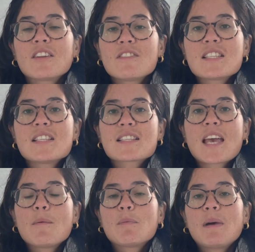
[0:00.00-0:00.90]
the reason this
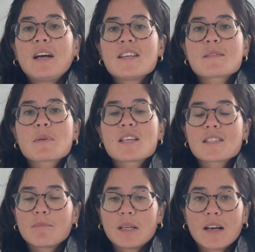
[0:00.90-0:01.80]
came about is because
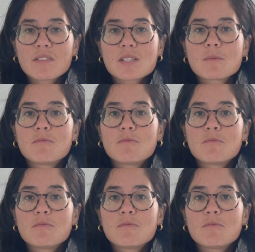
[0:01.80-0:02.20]
I've been having some